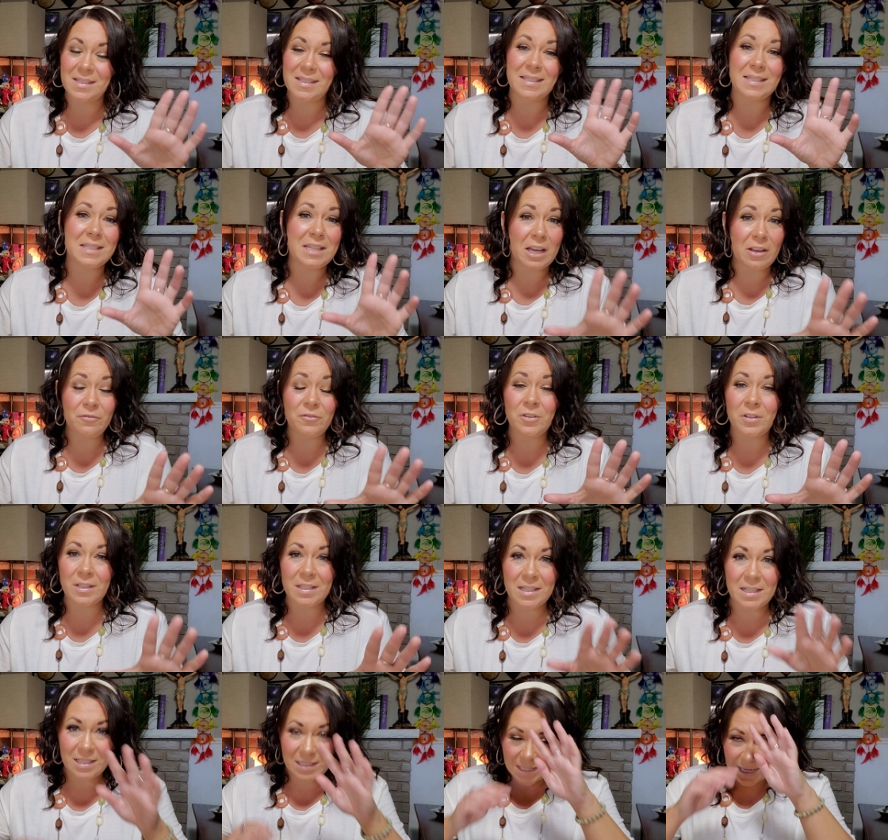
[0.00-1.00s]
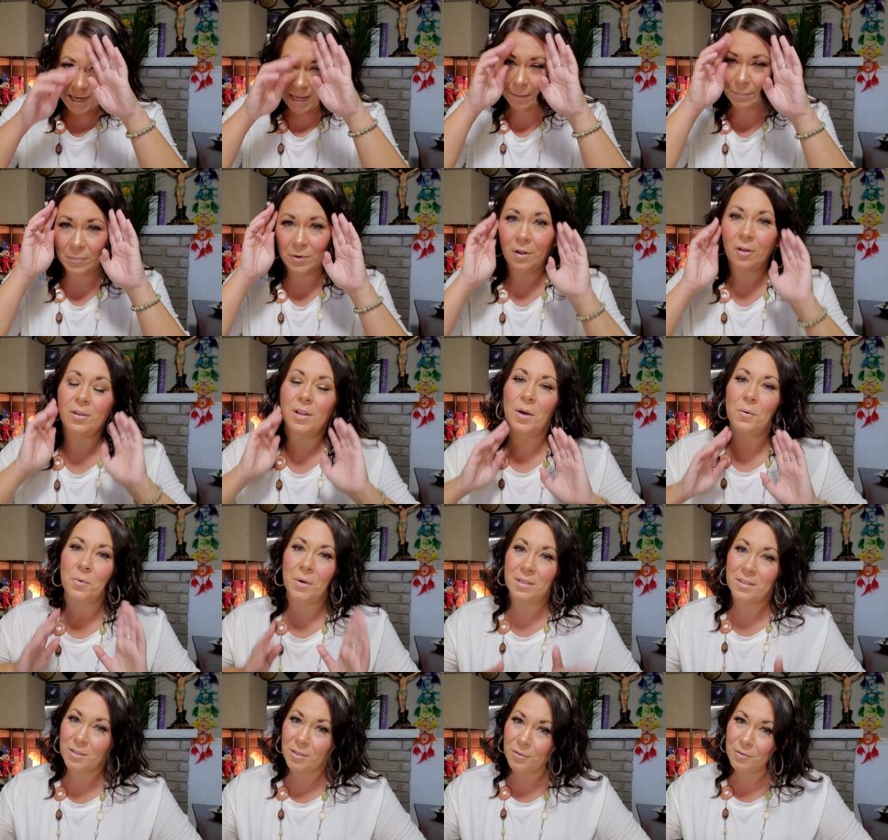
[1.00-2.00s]
Definitely doesn't happen all at
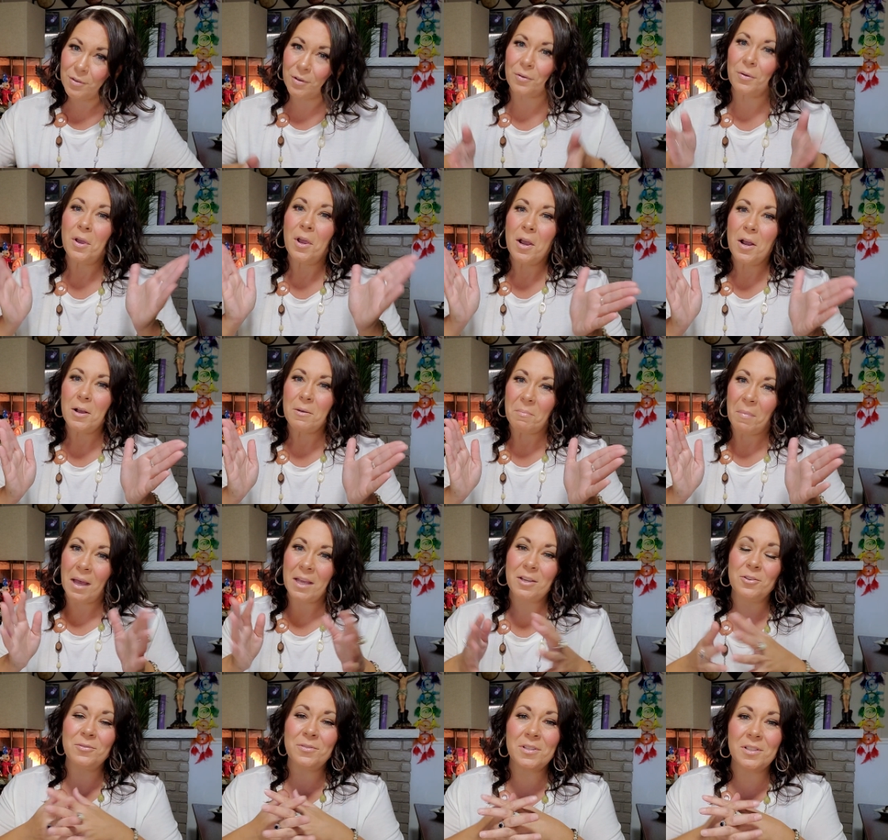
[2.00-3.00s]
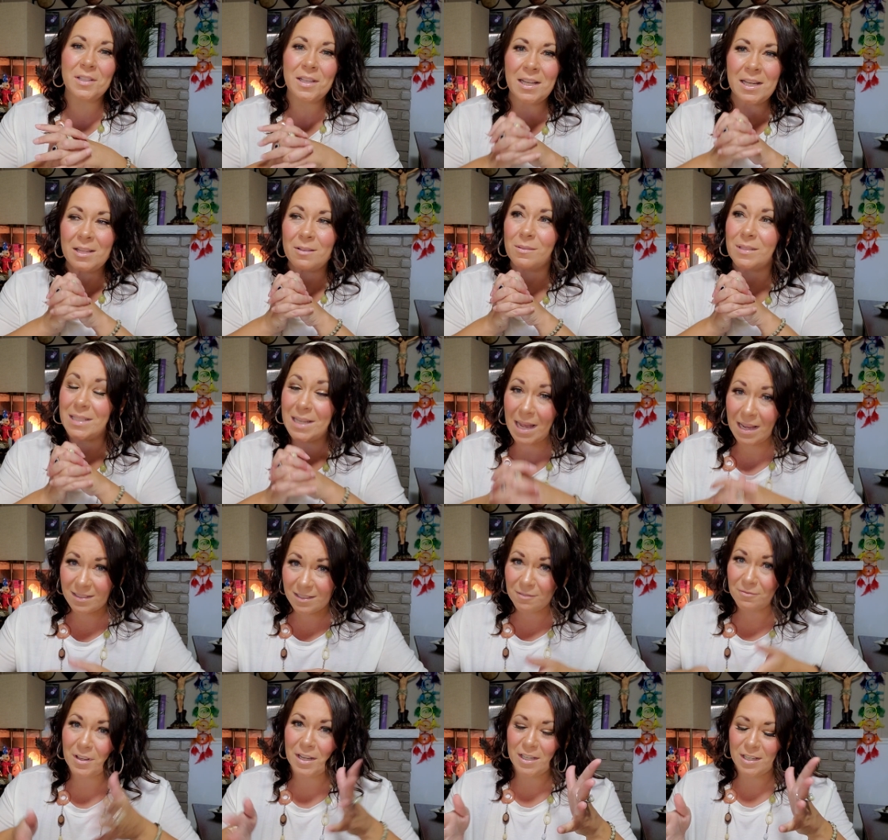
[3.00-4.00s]
once, although my Kundalini was
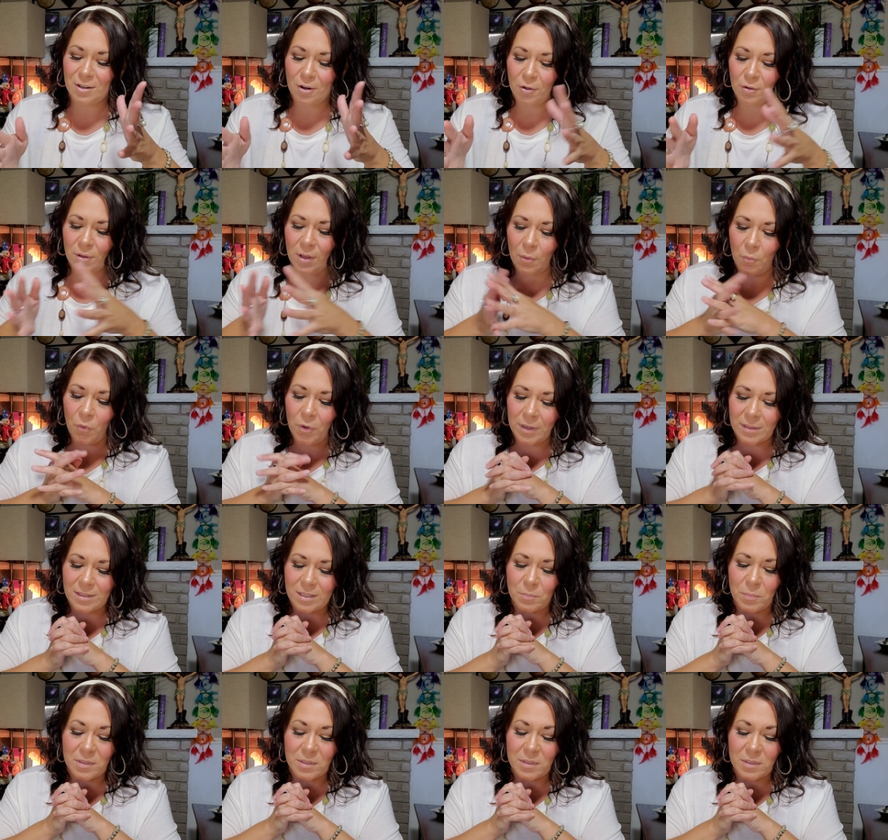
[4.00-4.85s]
activated all at once.